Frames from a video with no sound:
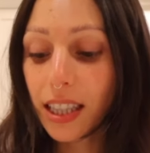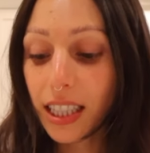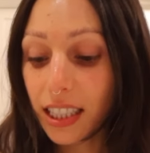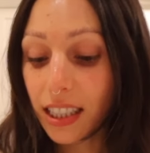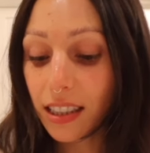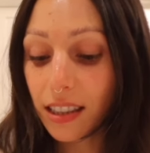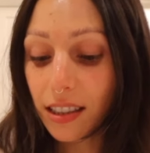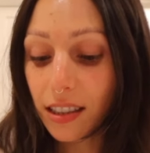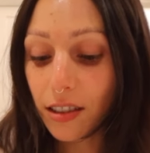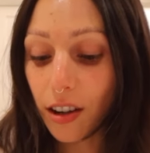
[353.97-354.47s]

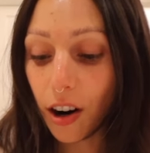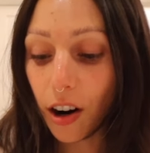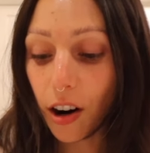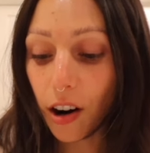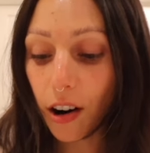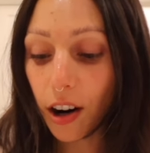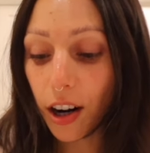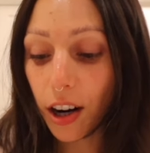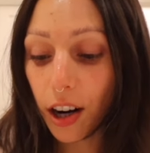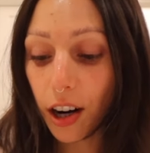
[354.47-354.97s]
These
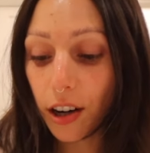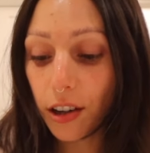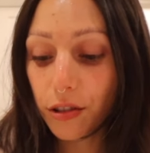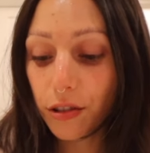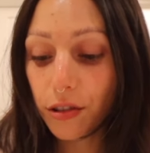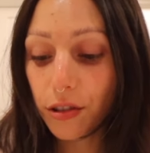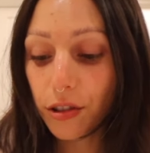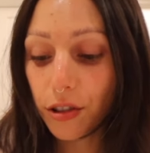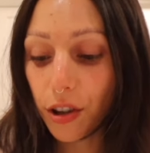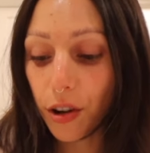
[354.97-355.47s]
are
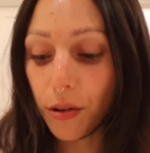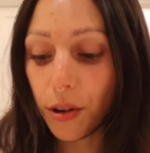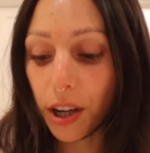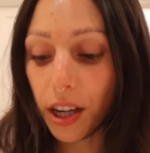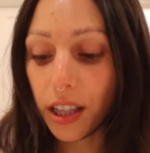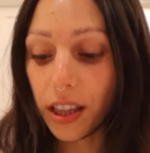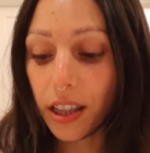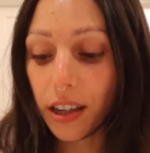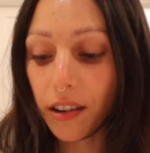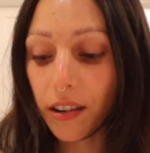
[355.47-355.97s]
so
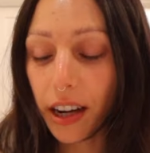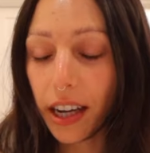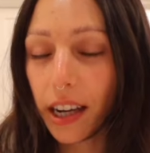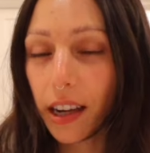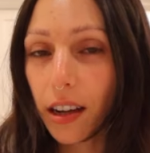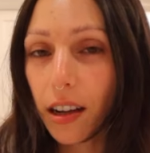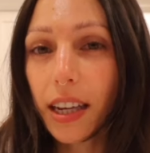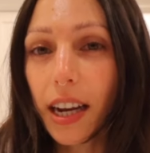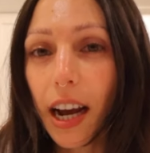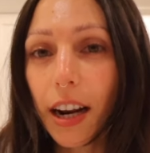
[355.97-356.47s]
good. They're
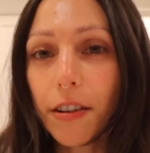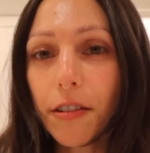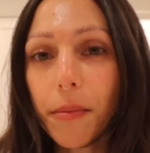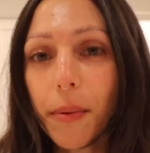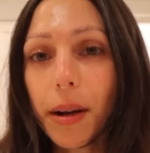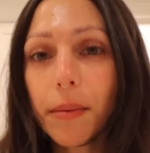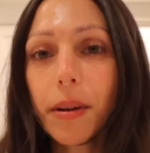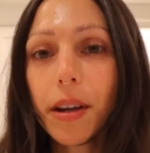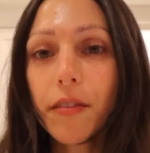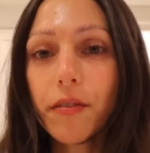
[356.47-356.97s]
like, they kind of
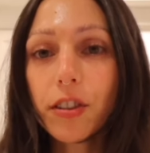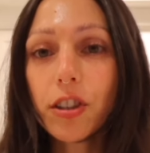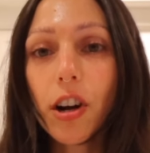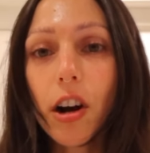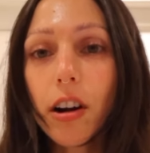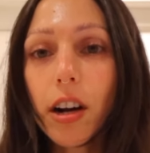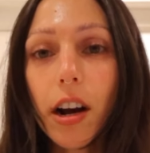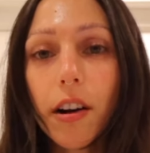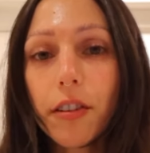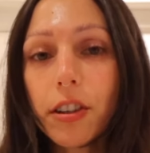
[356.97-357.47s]
remind me of a
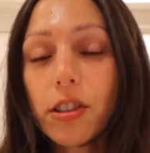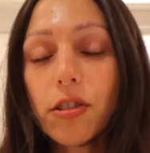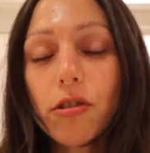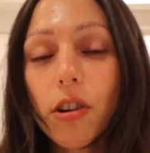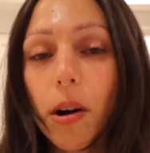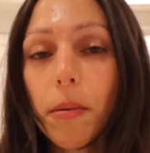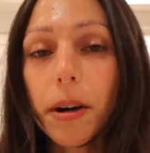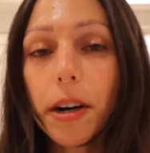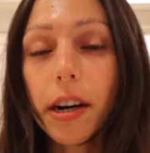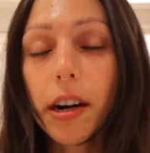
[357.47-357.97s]
chocolate covered
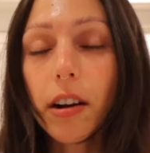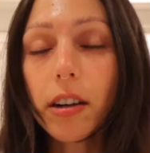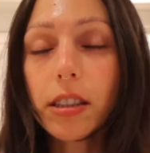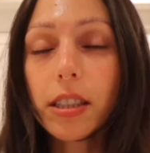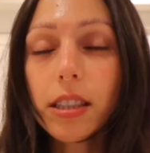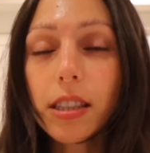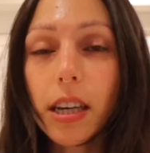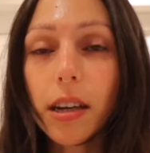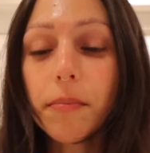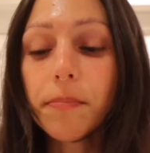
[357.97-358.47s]
strawberry,
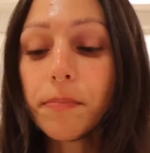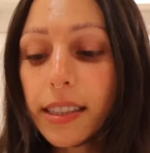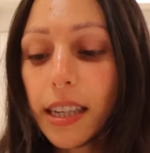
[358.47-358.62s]
honestly.